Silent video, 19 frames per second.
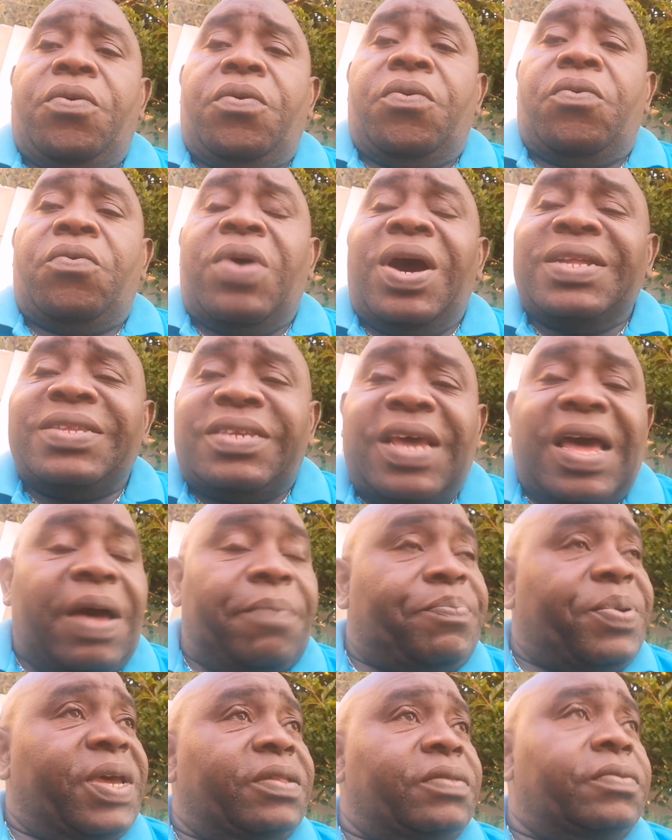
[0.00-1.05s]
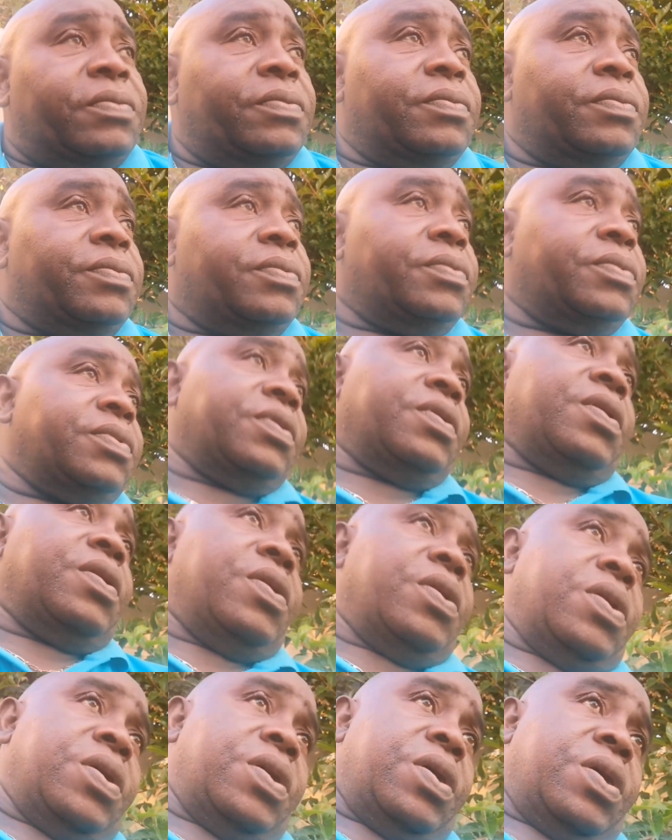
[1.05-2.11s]
What happened
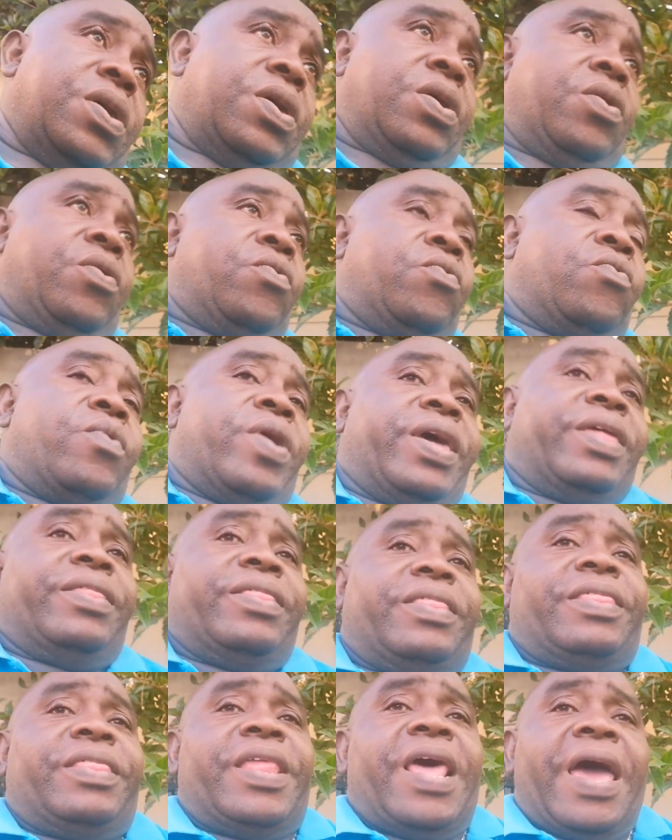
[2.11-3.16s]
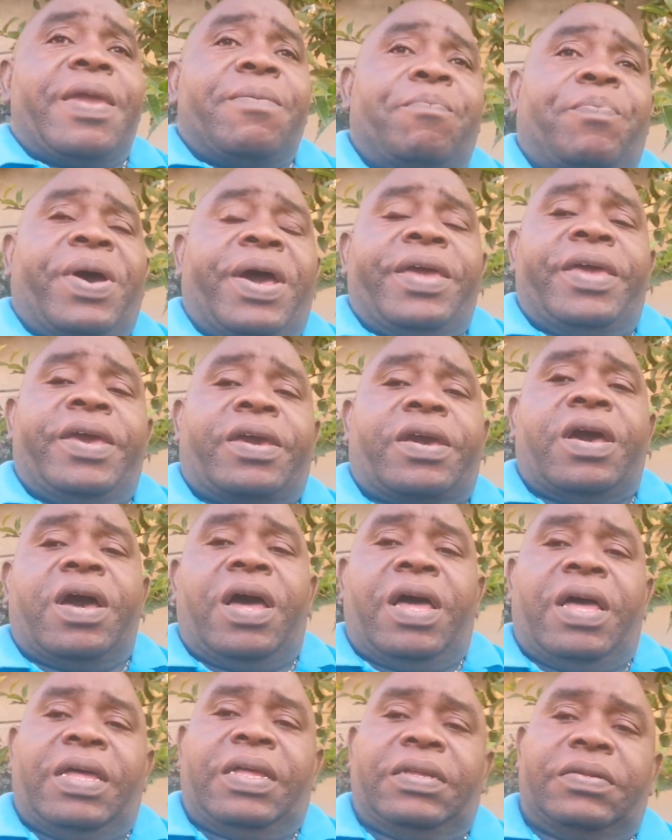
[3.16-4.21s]
when I buy a
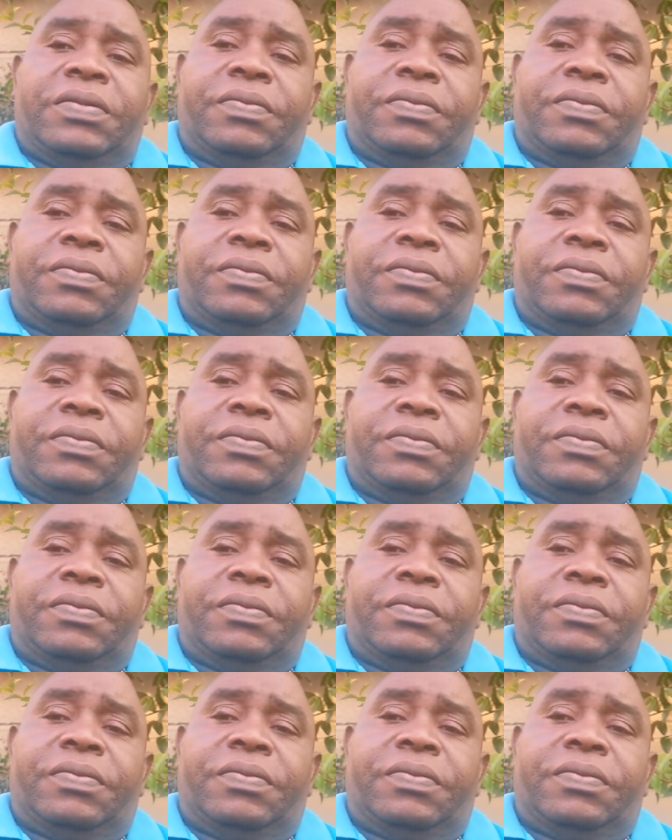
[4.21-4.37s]
car?